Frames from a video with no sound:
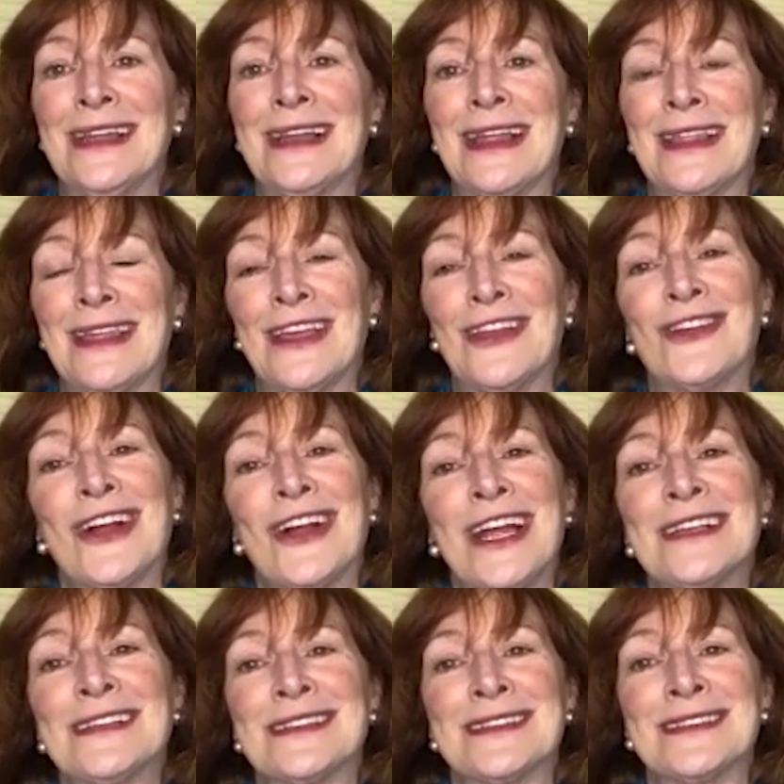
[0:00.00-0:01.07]
And I think
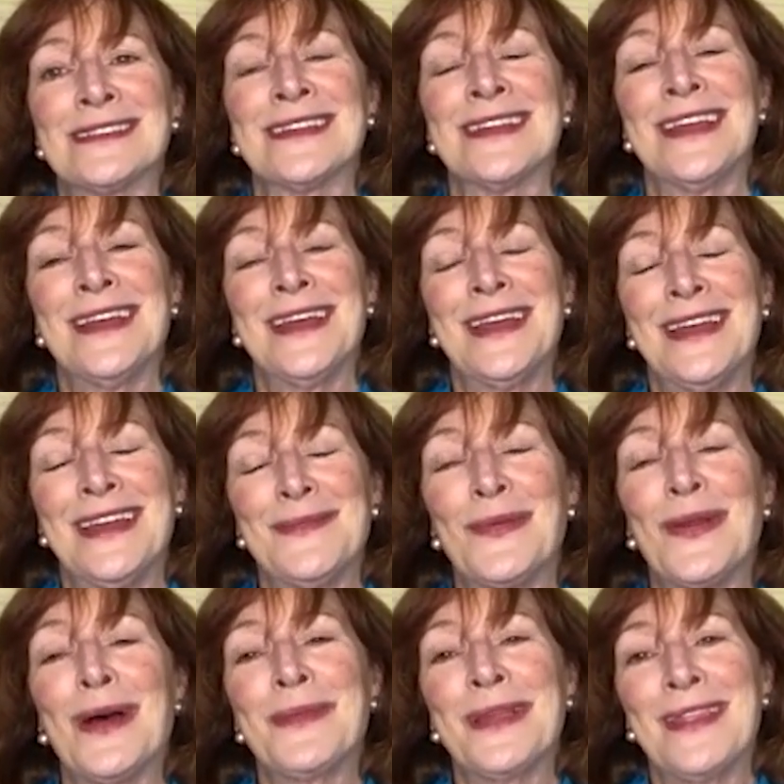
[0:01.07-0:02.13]
Grace has
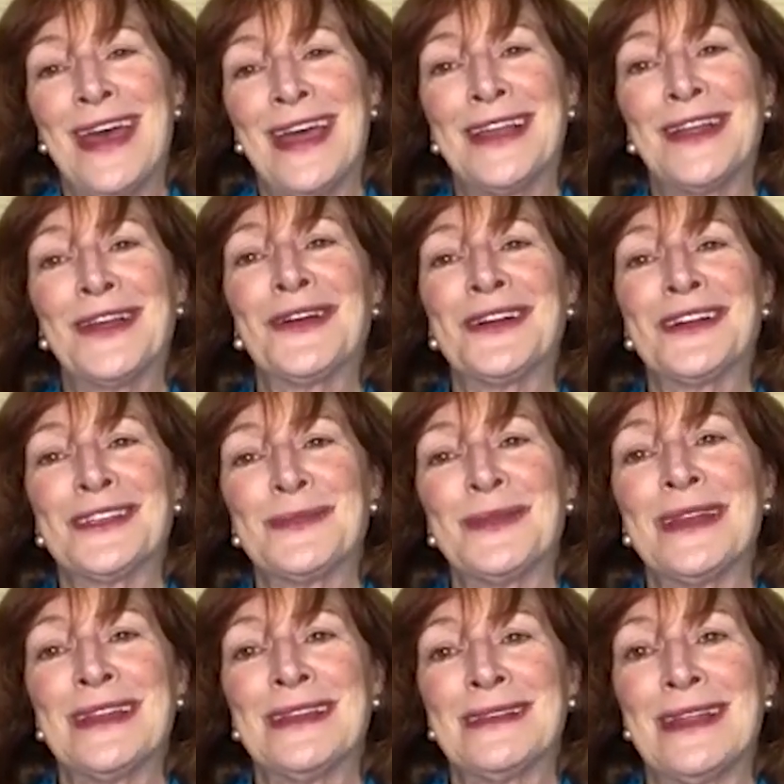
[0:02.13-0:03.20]
brought me that
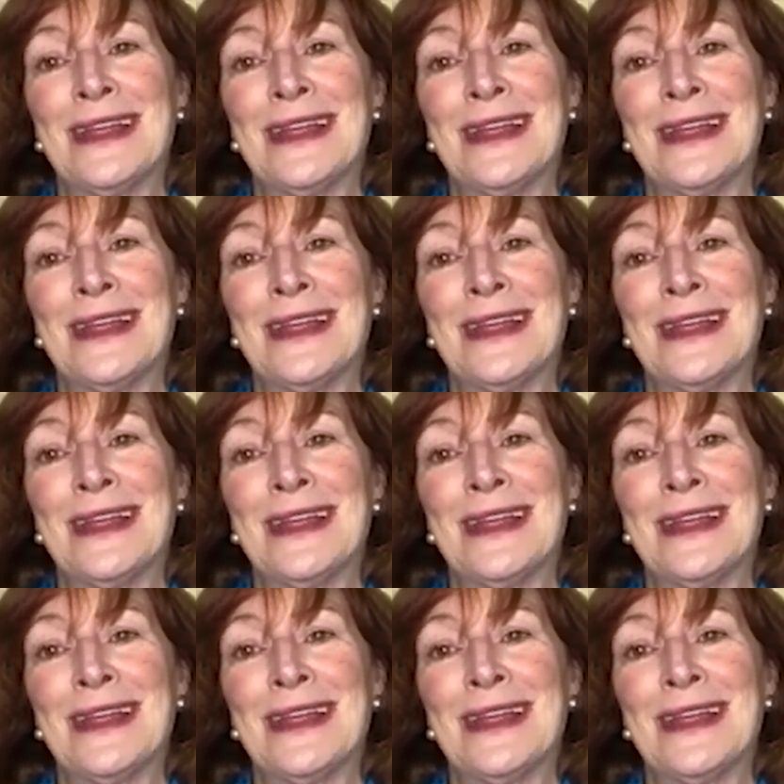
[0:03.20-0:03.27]
encouragement.